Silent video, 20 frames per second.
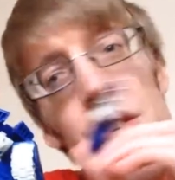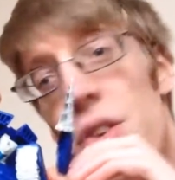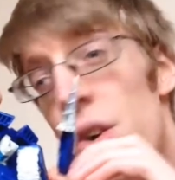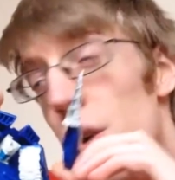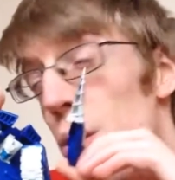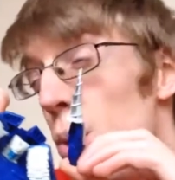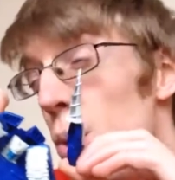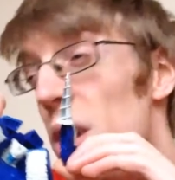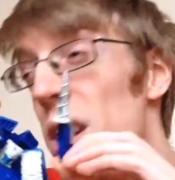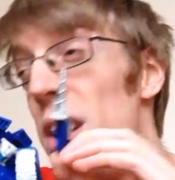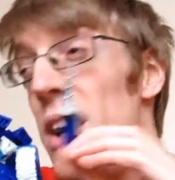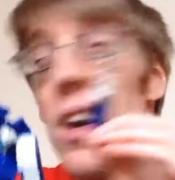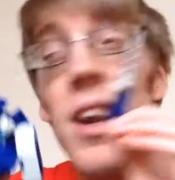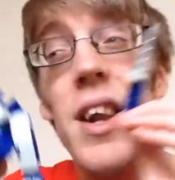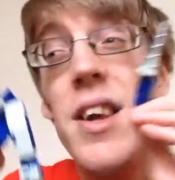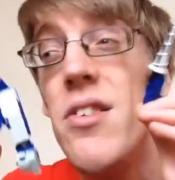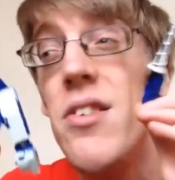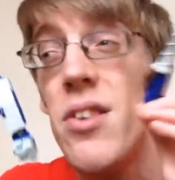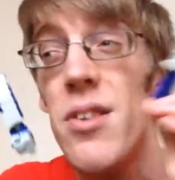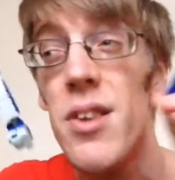So he at
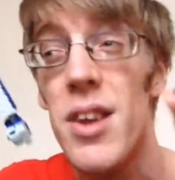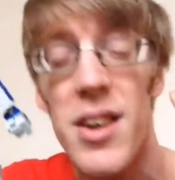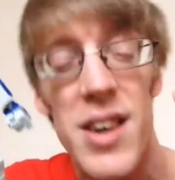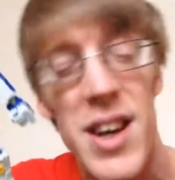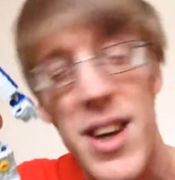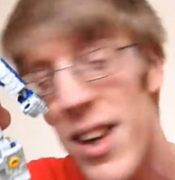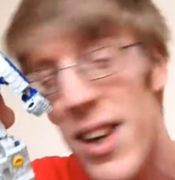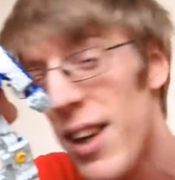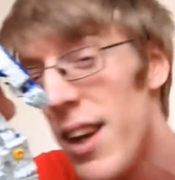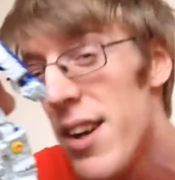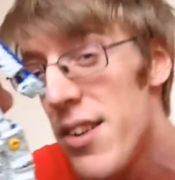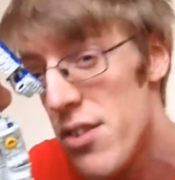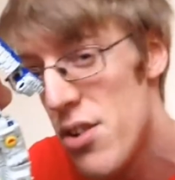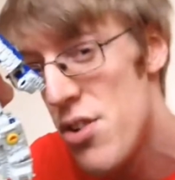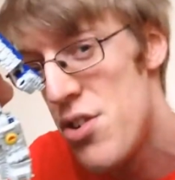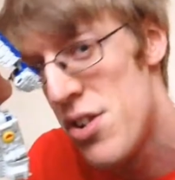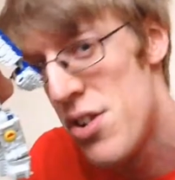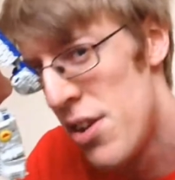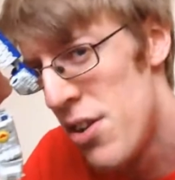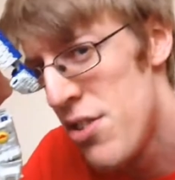least gets a
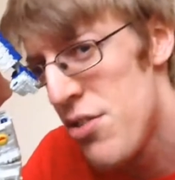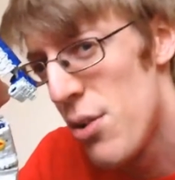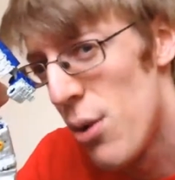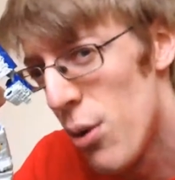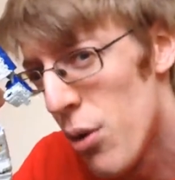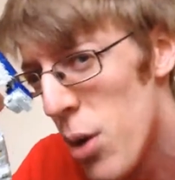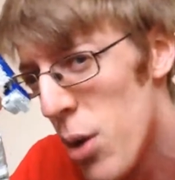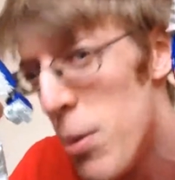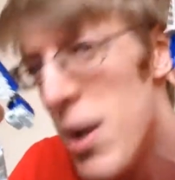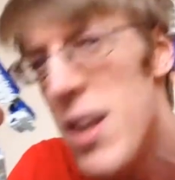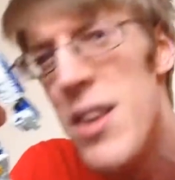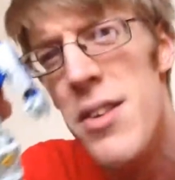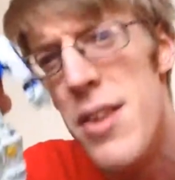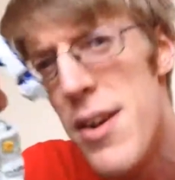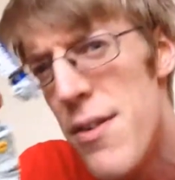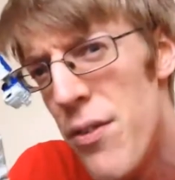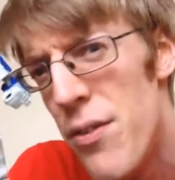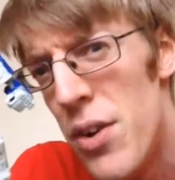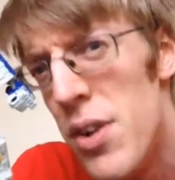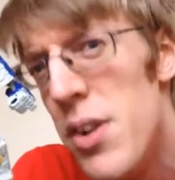chance to look a bit
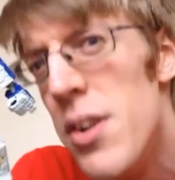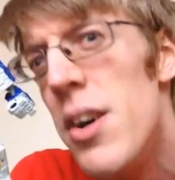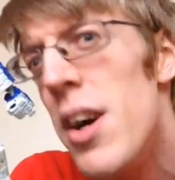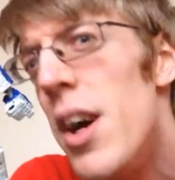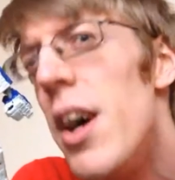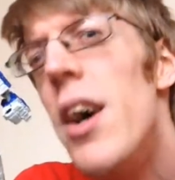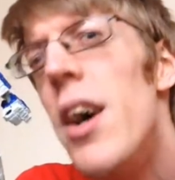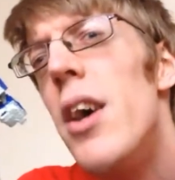different